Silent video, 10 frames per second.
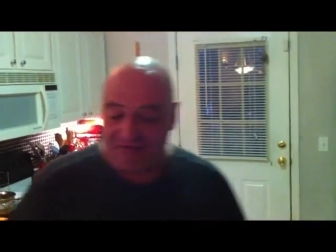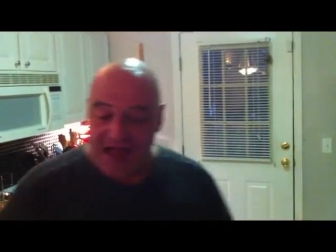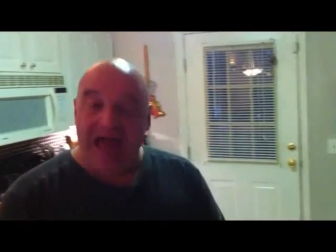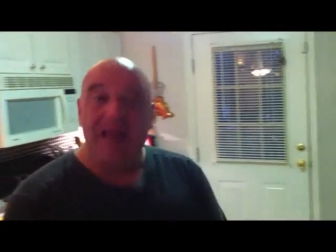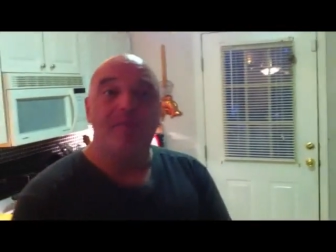
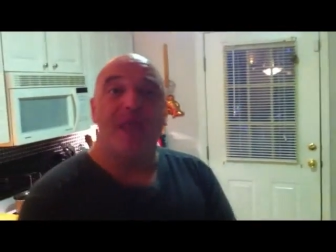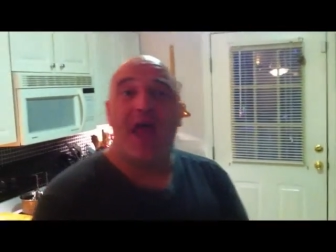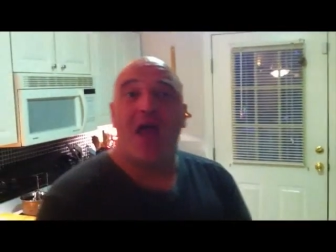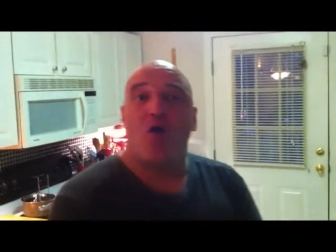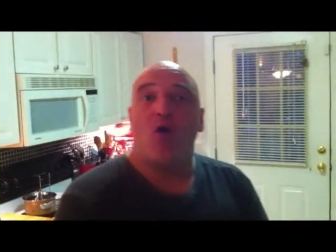I've got him
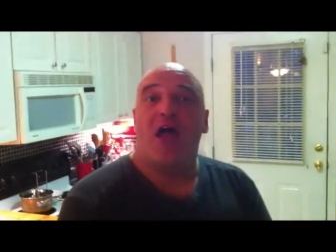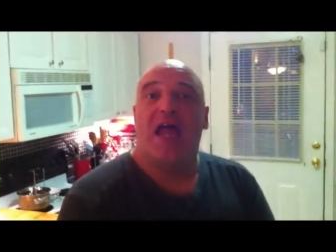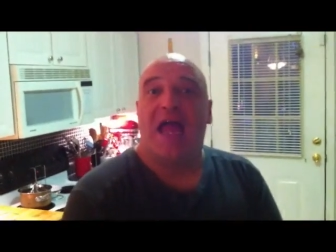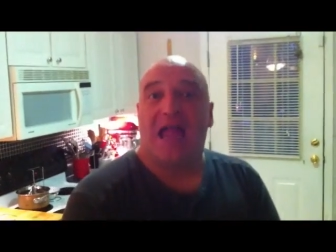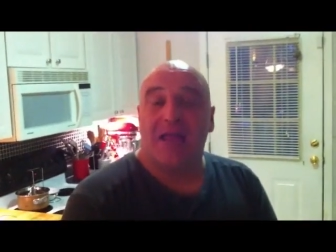now
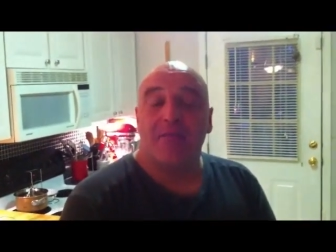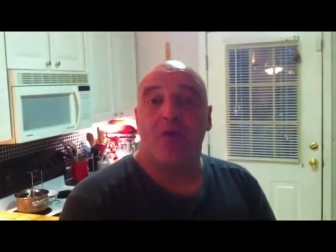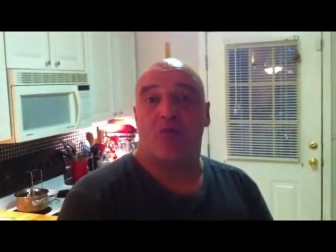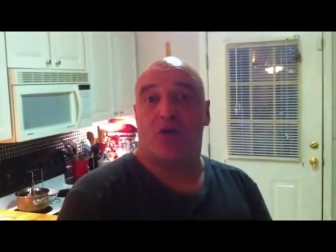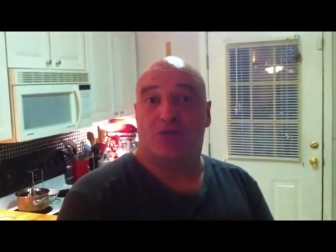
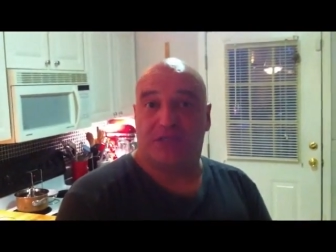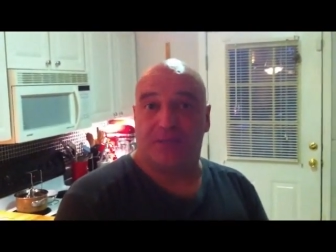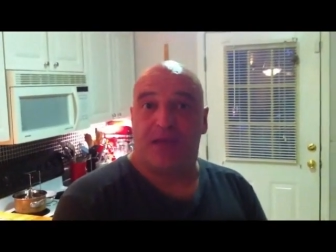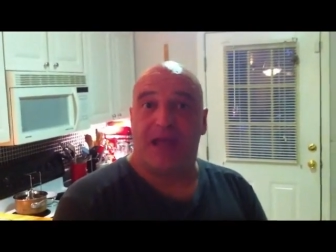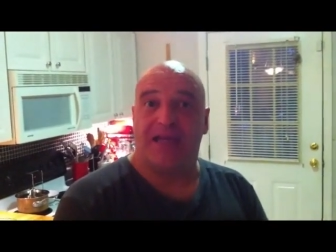in my
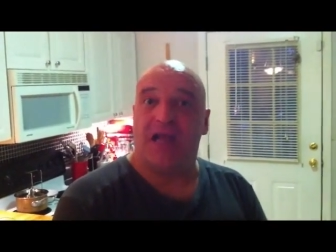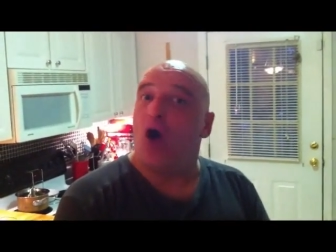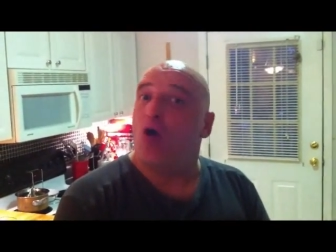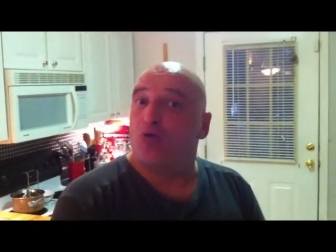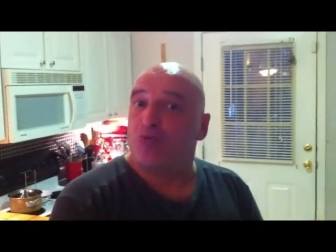roasting
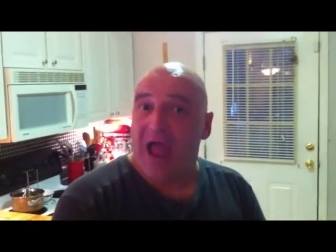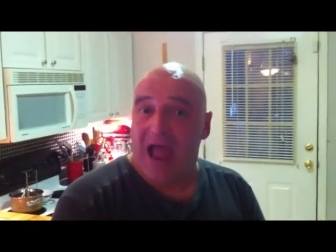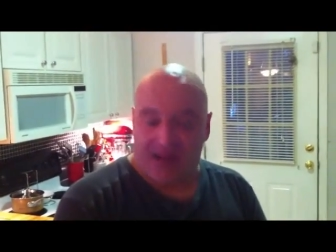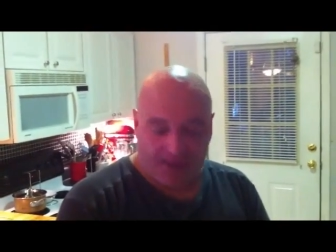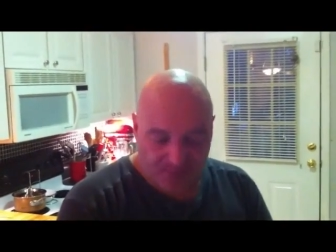pan on a
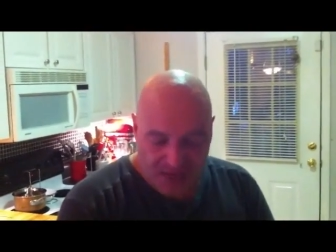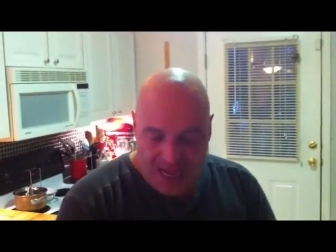rack.